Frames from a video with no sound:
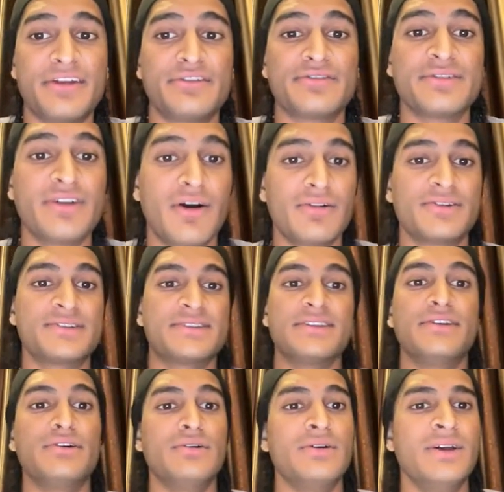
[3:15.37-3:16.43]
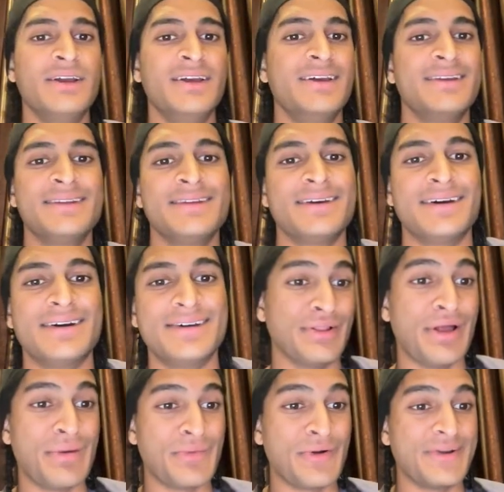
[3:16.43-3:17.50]
$900. They'll be a
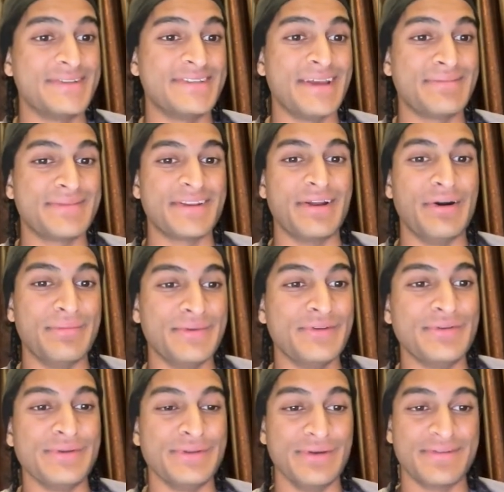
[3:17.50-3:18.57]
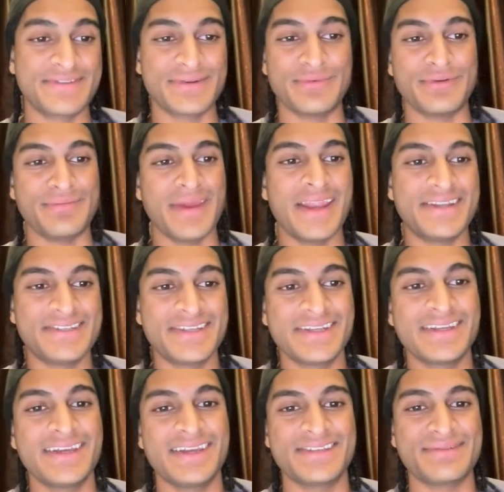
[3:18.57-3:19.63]
lot more in depth and help you. You have someone
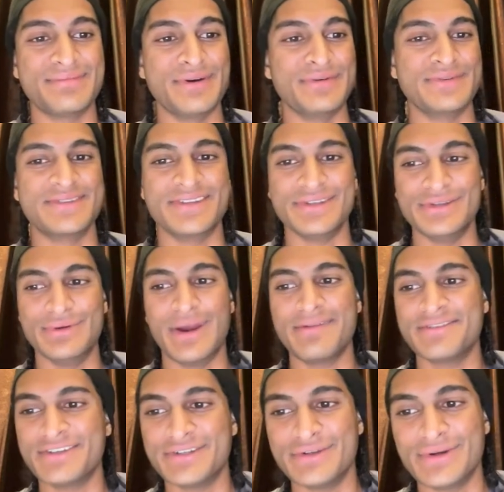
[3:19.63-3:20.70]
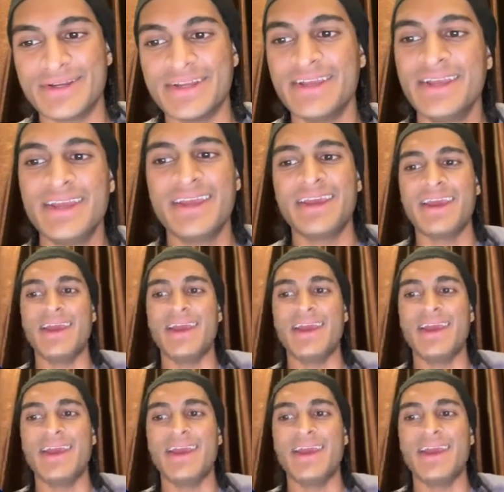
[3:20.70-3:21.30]
managing it as opposed to you having to do it.